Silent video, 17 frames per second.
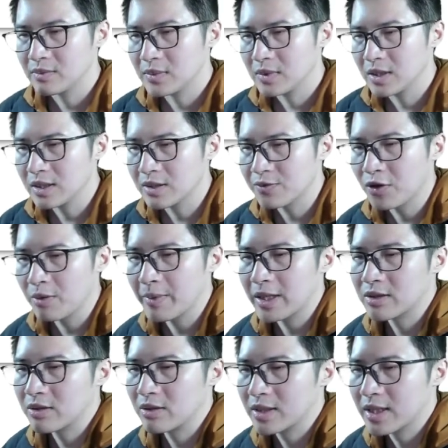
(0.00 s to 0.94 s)
This format
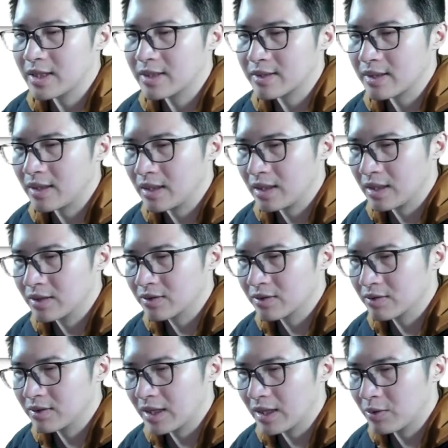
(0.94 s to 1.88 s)
is called tensor,
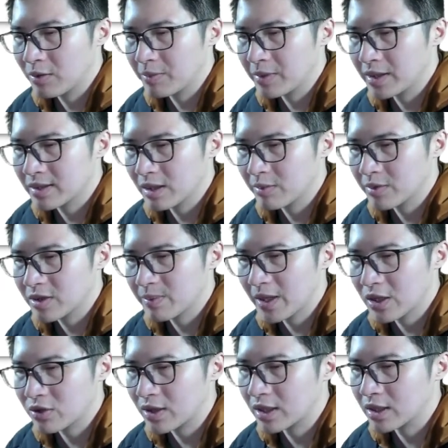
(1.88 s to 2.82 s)
so there will be some
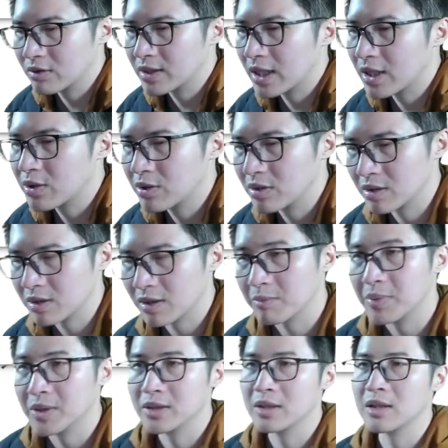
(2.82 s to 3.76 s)
special annotations
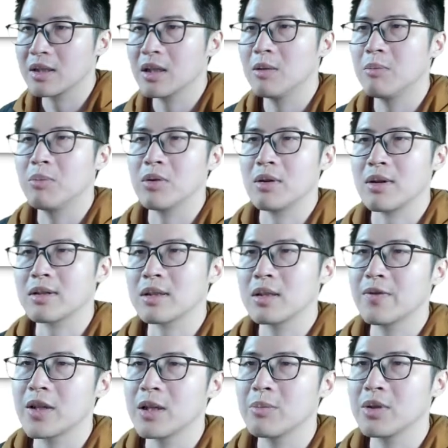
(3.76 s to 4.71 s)
of particular blocks
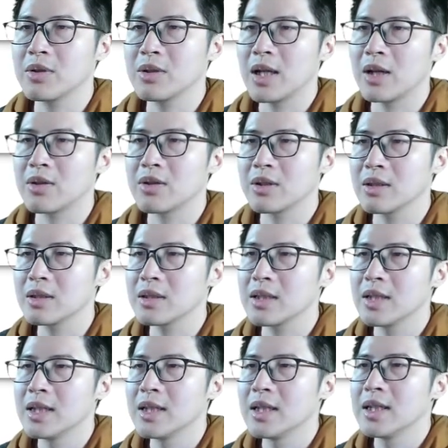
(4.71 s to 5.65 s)
of computation.
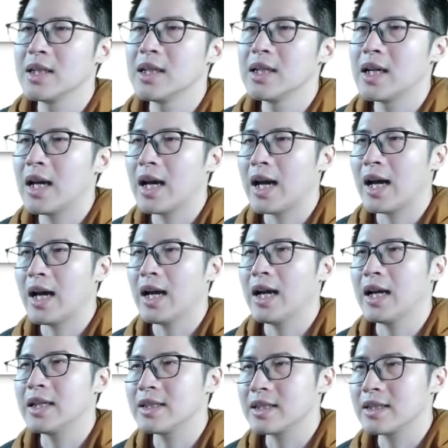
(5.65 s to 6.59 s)

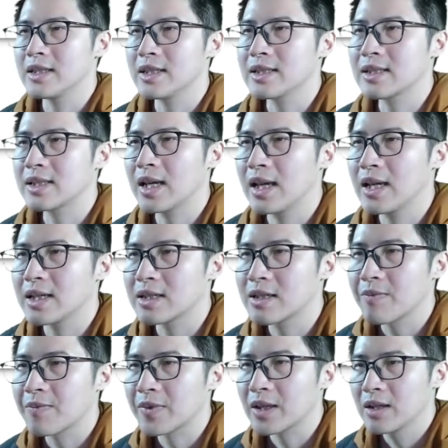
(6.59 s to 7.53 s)
And in this
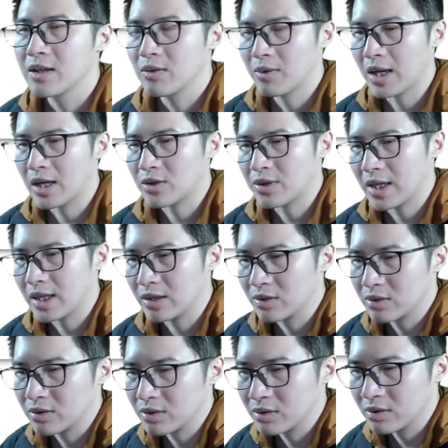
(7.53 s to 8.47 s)
case, we are trying
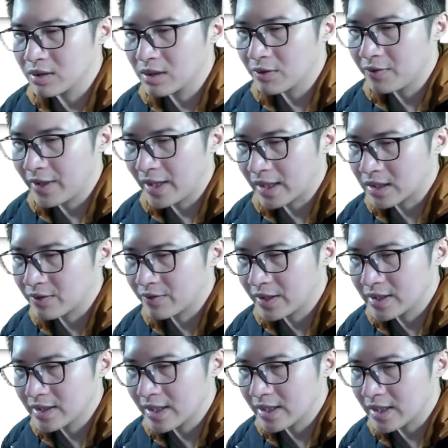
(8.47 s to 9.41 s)
to
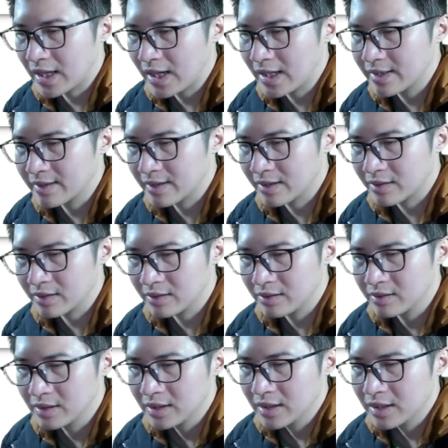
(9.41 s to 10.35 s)
effectively take
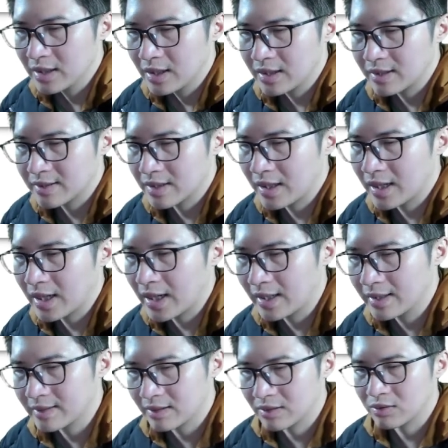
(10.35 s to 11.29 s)
I0, assign
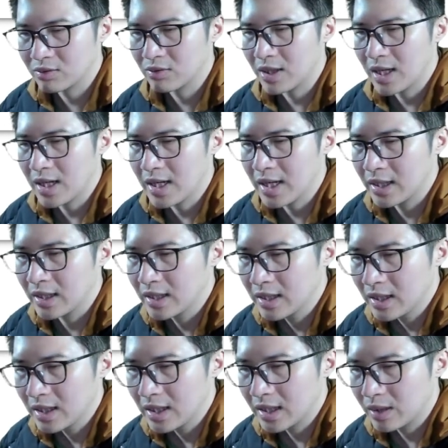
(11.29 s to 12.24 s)
I0 to I,
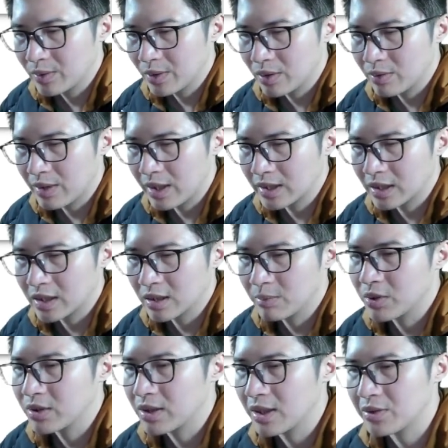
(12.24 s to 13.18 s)
and then we're running
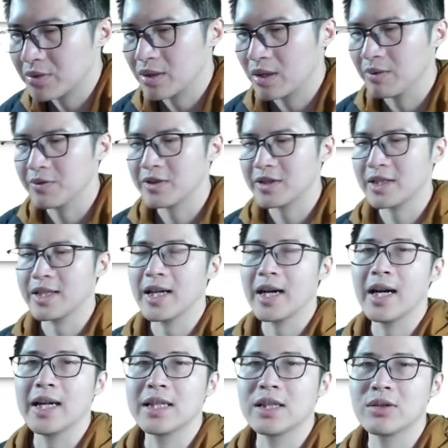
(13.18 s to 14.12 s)
computation of Ci
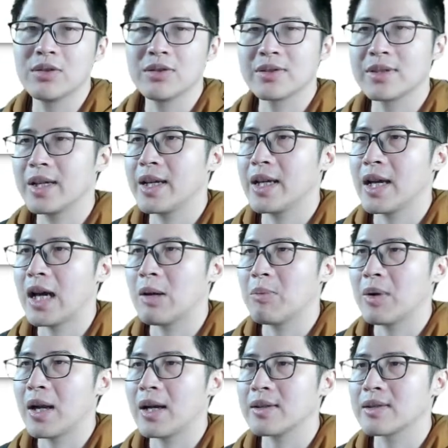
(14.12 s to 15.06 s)
equals Ai
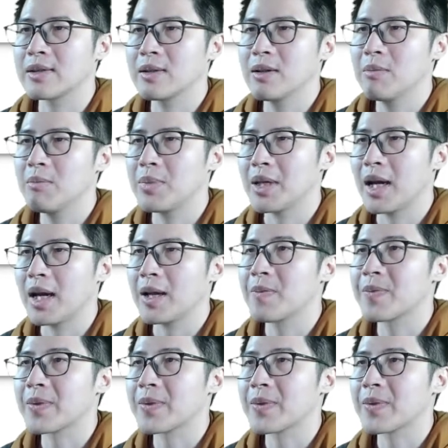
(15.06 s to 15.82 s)
plus Bi.